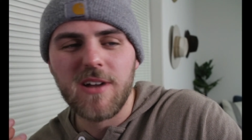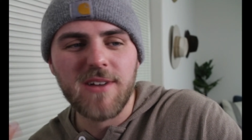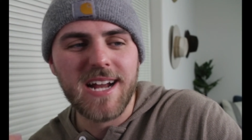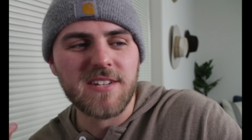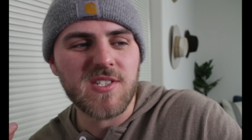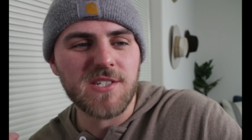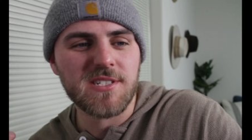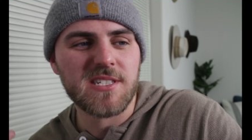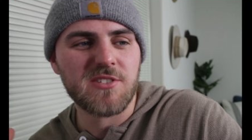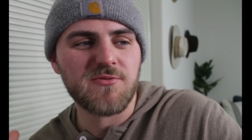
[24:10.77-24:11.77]
series
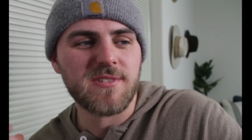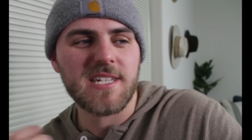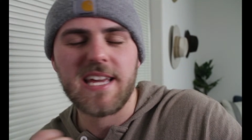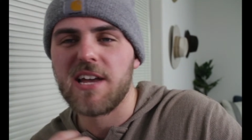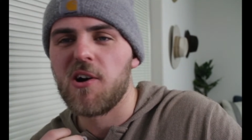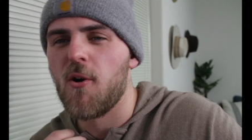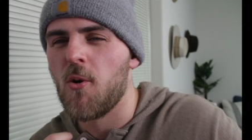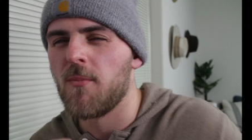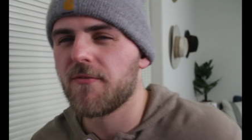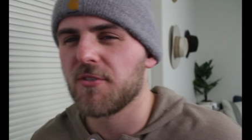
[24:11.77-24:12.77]
that really hit
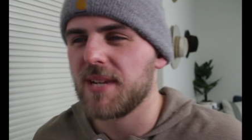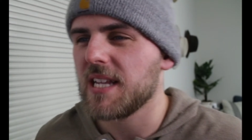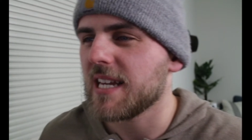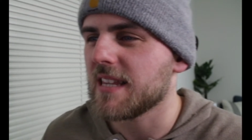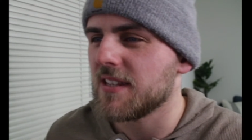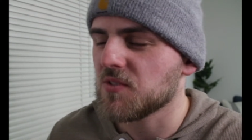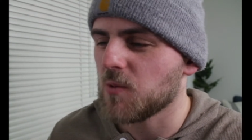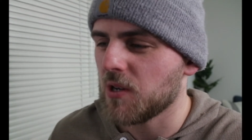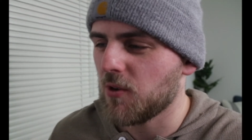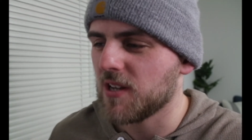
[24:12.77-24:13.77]
home for me like this
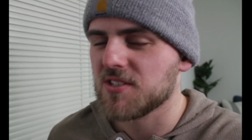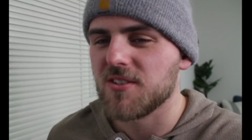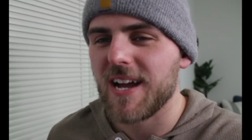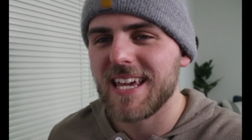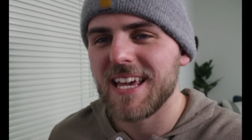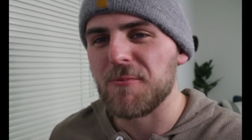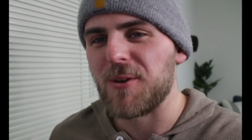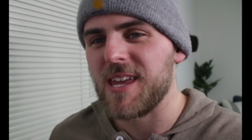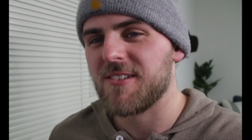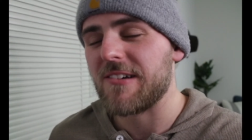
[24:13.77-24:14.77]
one was. So I can't
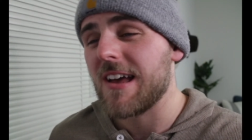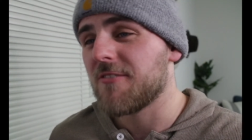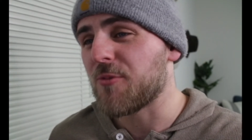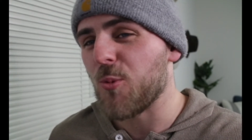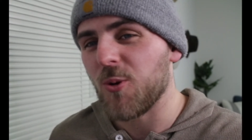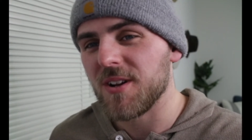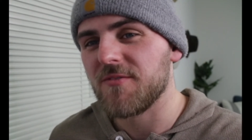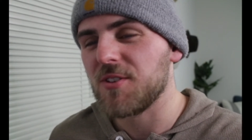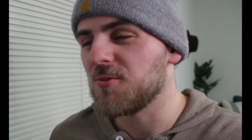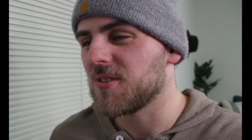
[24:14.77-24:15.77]
wait for one of
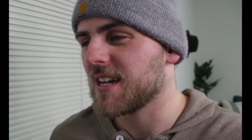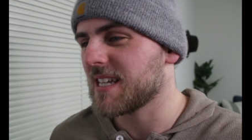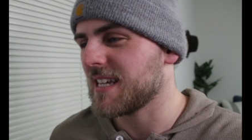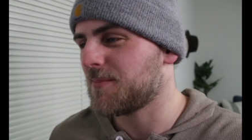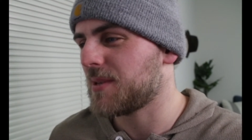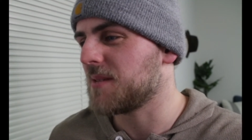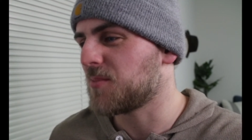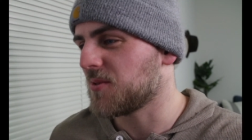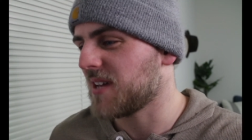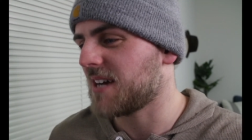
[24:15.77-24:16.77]
you lucky
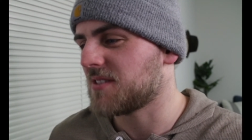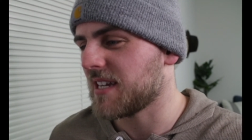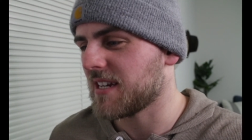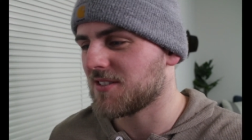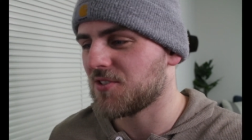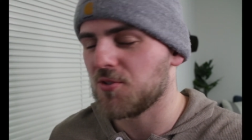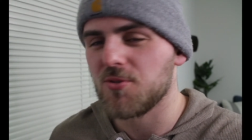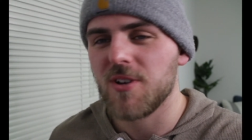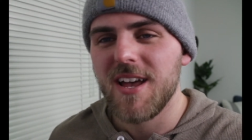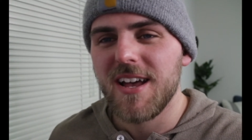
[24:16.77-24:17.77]
people out there to,
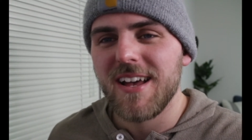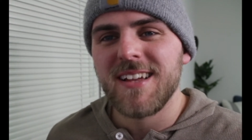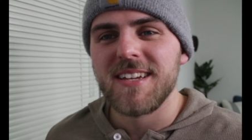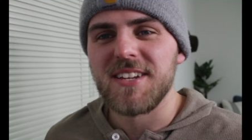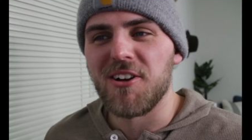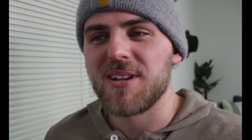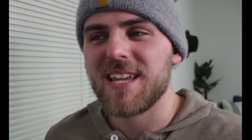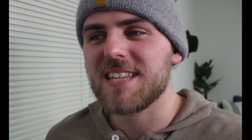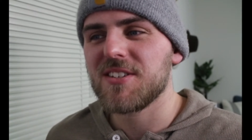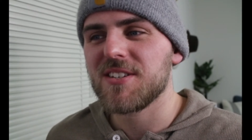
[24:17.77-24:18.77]

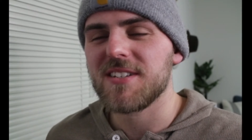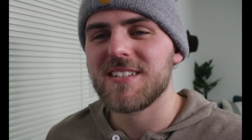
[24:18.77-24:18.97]
get to